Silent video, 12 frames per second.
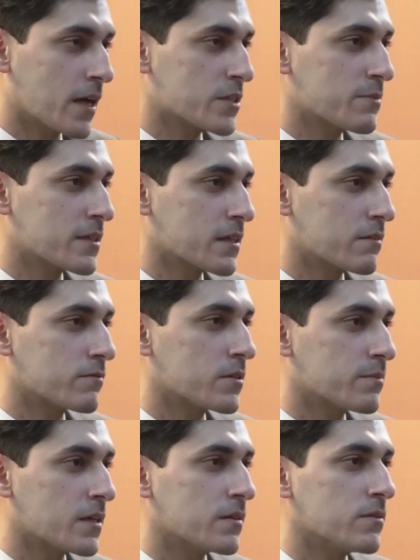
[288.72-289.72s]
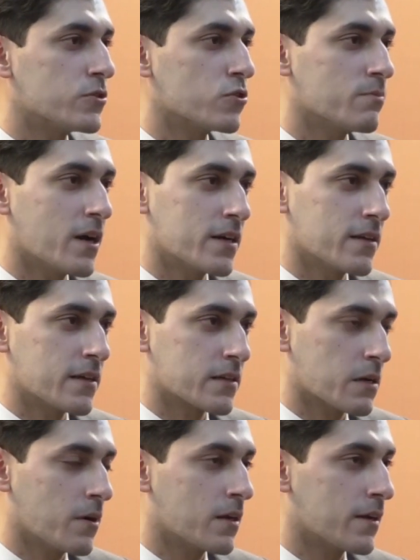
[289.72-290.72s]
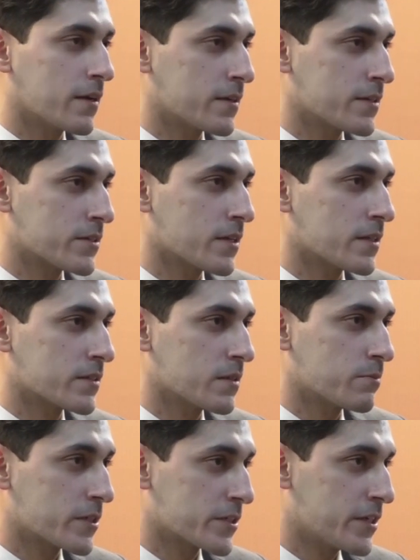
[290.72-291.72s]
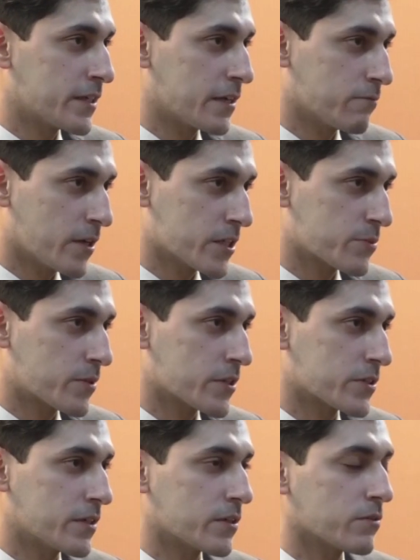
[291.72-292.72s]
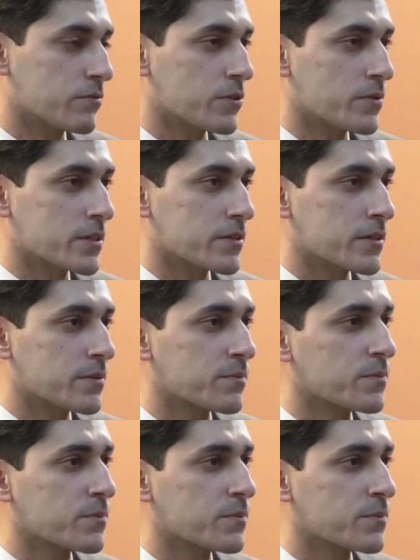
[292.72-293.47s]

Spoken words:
has been confirmed that Joe Biden and Kamala Harris as the president and vice president of USA.